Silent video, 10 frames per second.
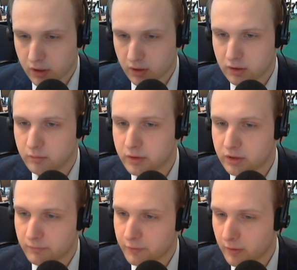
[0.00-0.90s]
here a little bit
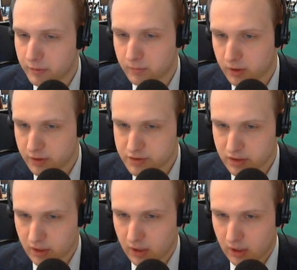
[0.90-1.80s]
off topic, because
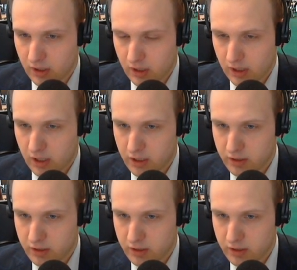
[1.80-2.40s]
I